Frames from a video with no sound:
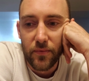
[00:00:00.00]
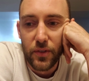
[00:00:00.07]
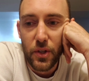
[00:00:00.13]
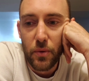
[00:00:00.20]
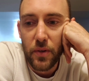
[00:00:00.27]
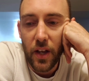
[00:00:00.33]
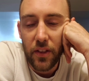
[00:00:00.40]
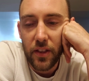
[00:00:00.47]

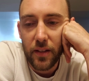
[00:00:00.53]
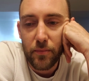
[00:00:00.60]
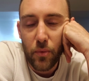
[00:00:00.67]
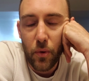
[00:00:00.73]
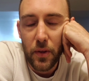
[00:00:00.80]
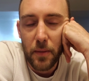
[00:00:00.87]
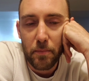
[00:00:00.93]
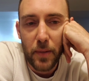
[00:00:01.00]
do nothing
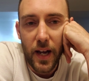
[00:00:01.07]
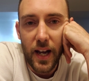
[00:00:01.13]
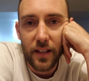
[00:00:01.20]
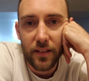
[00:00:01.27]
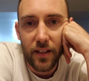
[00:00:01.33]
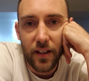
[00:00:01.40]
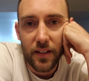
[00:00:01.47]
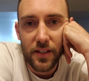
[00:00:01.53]
more than
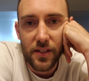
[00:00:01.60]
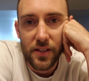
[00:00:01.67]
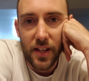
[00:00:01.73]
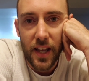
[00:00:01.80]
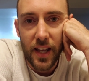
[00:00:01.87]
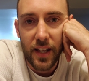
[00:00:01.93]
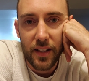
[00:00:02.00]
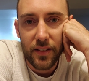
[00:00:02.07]
potlucks
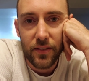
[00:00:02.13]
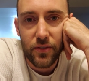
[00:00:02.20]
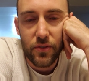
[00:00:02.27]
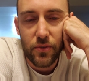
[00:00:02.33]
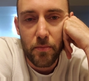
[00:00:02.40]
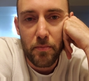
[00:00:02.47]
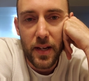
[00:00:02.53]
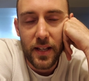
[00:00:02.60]
and
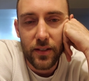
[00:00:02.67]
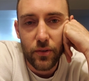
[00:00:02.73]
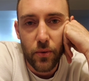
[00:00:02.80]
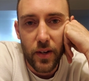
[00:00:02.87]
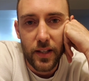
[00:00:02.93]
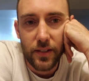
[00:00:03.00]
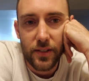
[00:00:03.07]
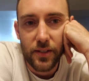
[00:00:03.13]
meet and
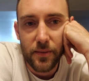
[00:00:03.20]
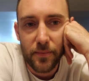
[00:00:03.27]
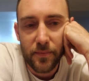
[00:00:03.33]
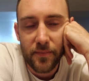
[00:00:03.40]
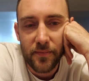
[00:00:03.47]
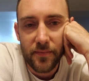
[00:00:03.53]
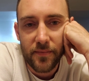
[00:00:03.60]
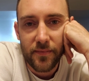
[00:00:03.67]
greets
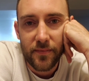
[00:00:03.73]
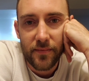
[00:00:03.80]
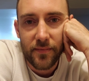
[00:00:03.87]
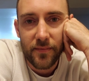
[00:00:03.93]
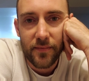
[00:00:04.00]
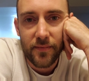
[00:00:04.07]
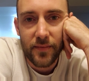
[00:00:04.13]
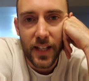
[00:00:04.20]

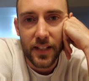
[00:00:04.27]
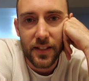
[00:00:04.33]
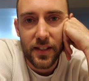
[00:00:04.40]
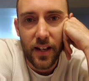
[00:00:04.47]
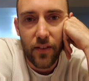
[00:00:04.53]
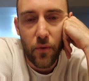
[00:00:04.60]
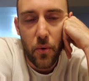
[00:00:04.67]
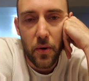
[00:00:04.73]

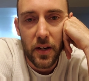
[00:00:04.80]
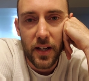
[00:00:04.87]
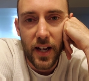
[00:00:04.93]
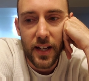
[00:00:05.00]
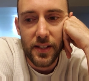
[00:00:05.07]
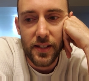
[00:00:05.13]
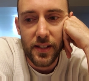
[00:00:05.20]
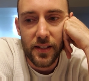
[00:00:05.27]
instead of
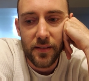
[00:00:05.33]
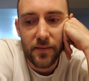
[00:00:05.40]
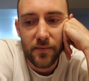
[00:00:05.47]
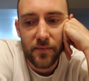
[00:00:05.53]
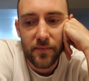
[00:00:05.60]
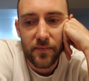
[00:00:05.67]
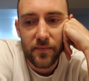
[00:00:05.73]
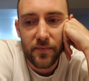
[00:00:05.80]
organizing
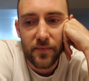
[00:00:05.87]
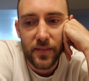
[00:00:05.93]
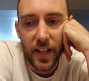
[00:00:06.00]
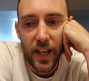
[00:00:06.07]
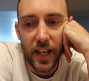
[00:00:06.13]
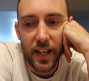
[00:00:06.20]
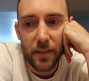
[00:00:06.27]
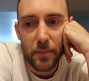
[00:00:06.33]

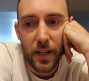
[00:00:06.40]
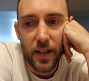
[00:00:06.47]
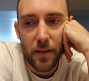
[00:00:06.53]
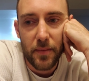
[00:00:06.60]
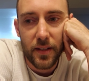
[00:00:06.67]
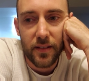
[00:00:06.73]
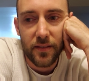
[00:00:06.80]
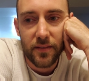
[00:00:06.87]
and
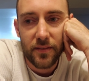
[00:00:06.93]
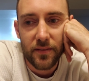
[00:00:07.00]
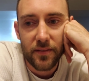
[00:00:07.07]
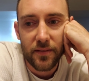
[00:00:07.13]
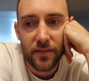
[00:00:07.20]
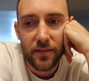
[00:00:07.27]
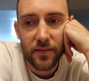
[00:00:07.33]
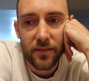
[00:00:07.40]
becoming
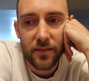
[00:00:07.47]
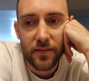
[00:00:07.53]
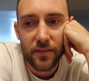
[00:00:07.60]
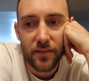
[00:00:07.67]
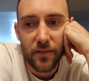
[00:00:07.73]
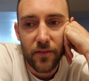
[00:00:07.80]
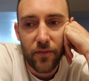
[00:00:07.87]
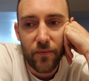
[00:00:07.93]

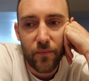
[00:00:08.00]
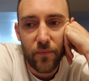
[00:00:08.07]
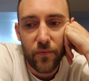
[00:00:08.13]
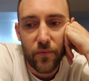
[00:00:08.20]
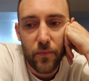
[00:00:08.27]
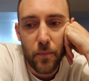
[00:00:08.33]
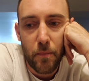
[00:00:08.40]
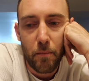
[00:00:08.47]

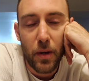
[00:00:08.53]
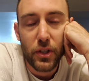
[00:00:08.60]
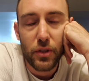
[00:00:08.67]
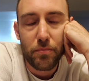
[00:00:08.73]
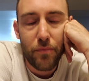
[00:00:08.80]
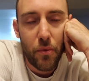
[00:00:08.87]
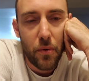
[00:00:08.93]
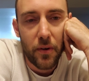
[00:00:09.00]

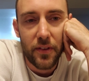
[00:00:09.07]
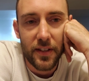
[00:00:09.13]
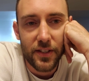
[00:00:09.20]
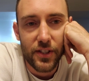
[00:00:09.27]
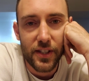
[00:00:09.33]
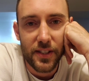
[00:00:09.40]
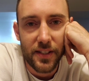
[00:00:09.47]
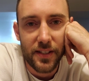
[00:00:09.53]
much more than
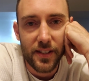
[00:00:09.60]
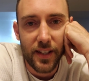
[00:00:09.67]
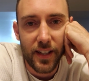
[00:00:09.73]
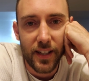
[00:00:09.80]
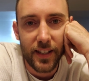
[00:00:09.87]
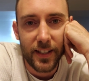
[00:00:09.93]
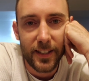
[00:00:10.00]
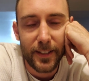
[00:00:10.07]
just
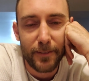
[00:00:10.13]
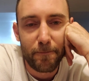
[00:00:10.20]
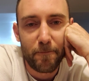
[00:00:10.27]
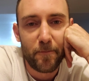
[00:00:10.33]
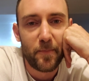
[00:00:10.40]
uh,